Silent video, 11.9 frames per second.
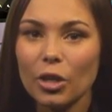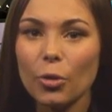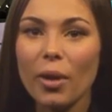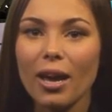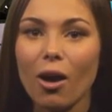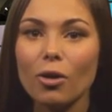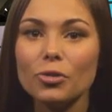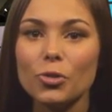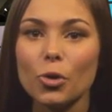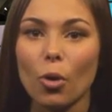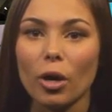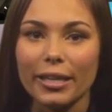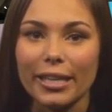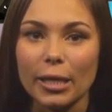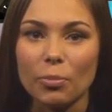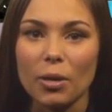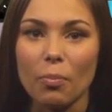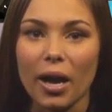You may also want to
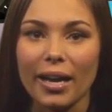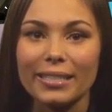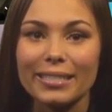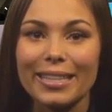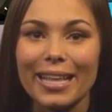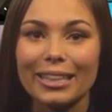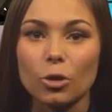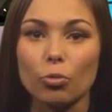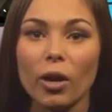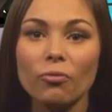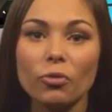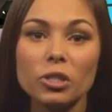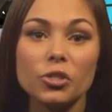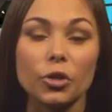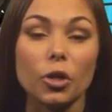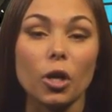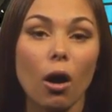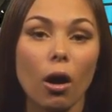keep in mind that the reference
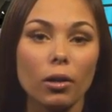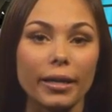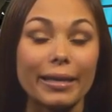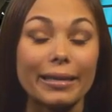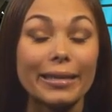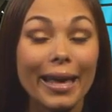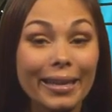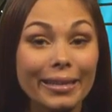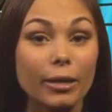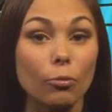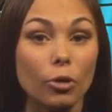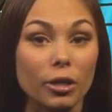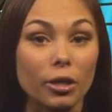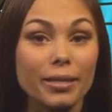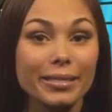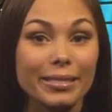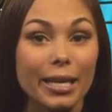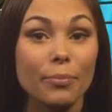you're calling likely works in
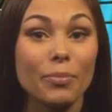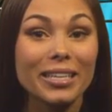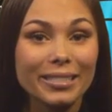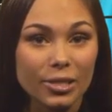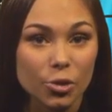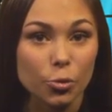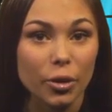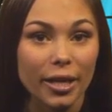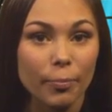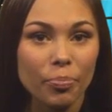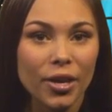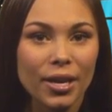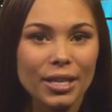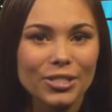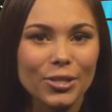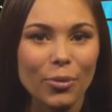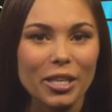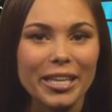the same industry,
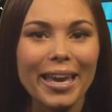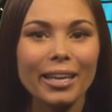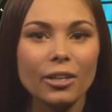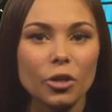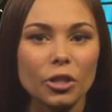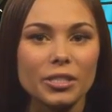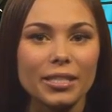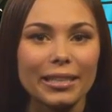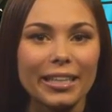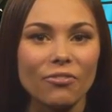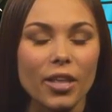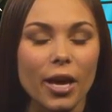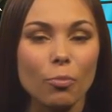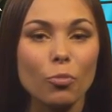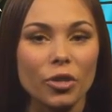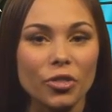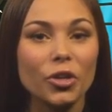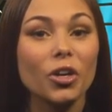so it can't hurt to leave them
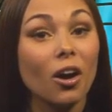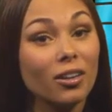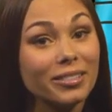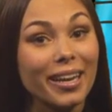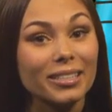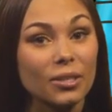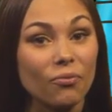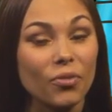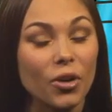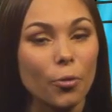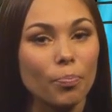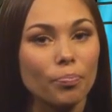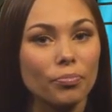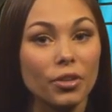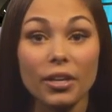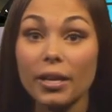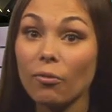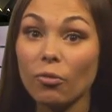with your contact info.
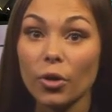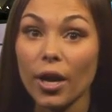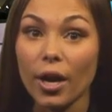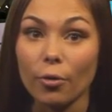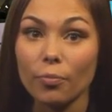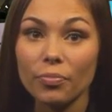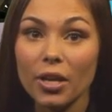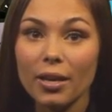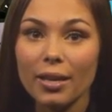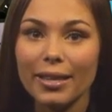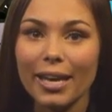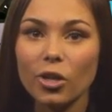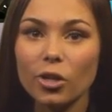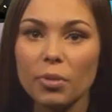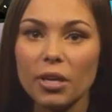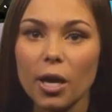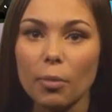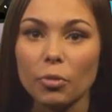You never know. They could
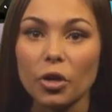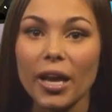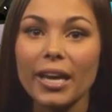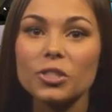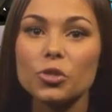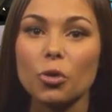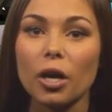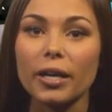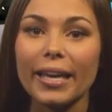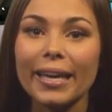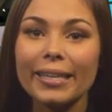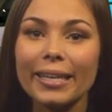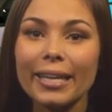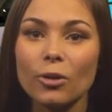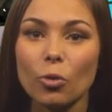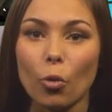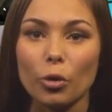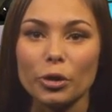become your next strong candidate
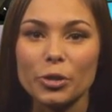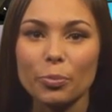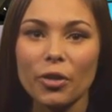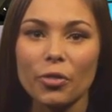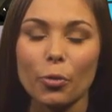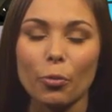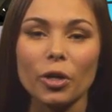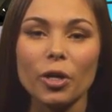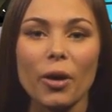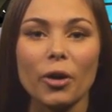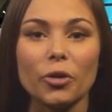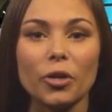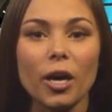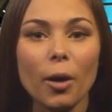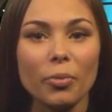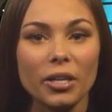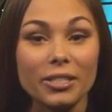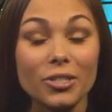or spread the word about your
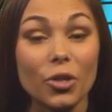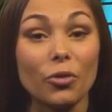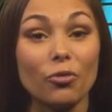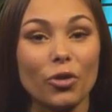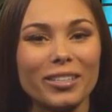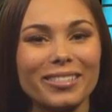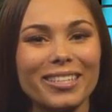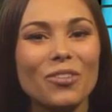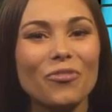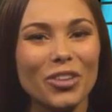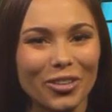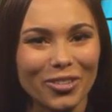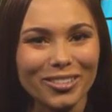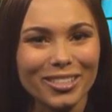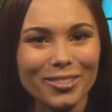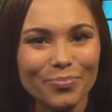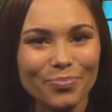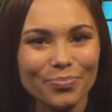company to their friends in the field.